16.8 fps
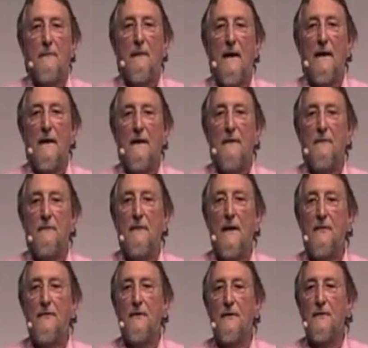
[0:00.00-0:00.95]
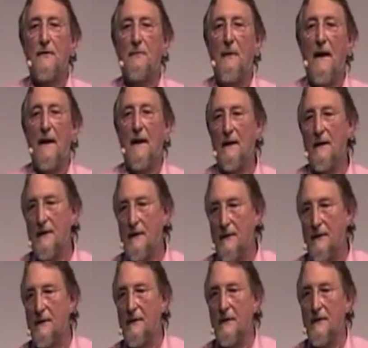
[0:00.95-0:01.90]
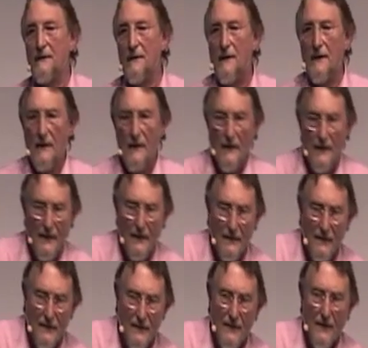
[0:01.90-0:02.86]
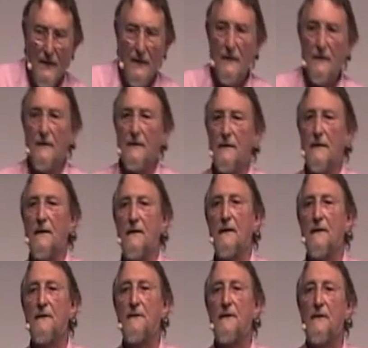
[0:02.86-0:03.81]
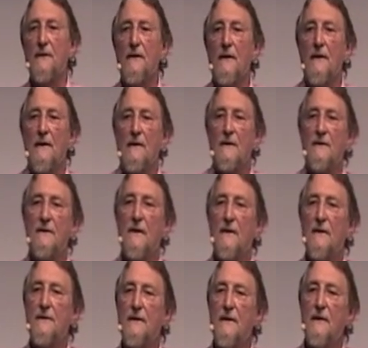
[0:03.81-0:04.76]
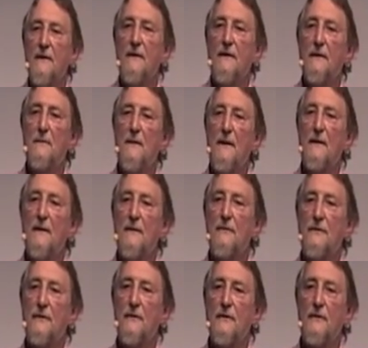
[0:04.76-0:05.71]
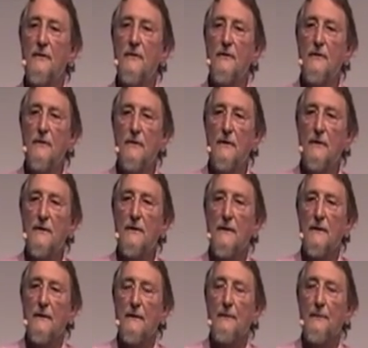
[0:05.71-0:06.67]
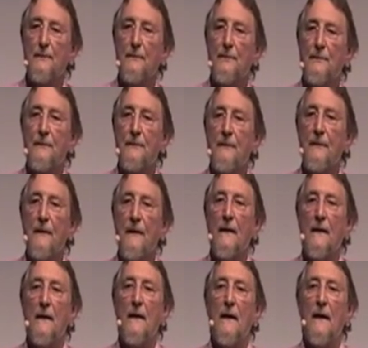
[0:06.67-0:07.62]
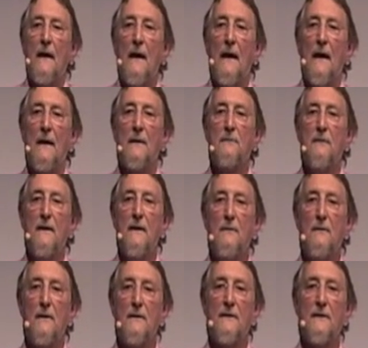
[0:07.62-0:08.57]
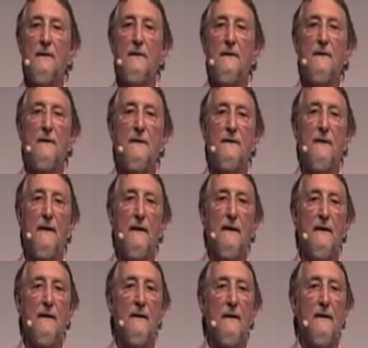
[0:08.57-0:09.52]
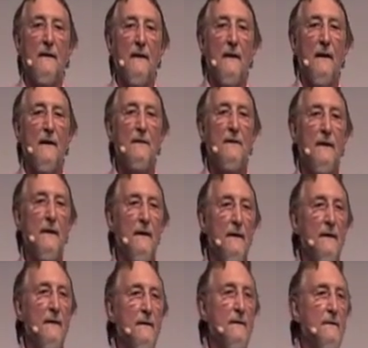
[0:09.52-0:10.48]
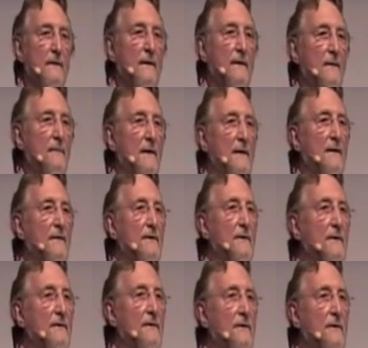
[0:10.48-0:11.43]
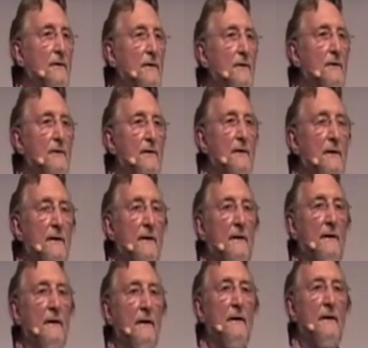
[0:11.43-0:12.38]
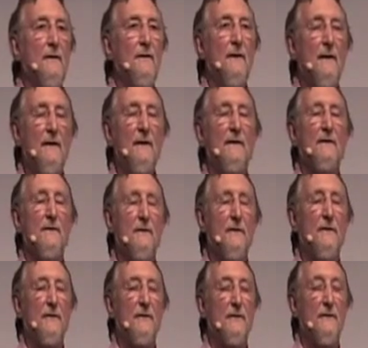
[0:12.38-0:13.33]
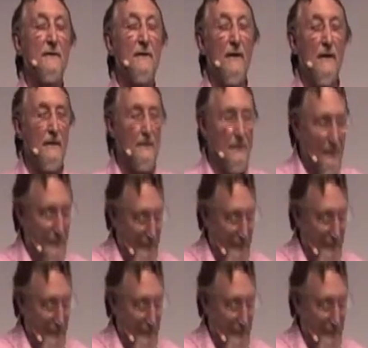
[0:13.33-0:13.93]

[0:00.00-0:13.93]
my reference back to Harleen and Sheila and Carsten, starting in the middle of confusion, and me wanting to say, okay, you're in the middle of confusion, you can't just stop.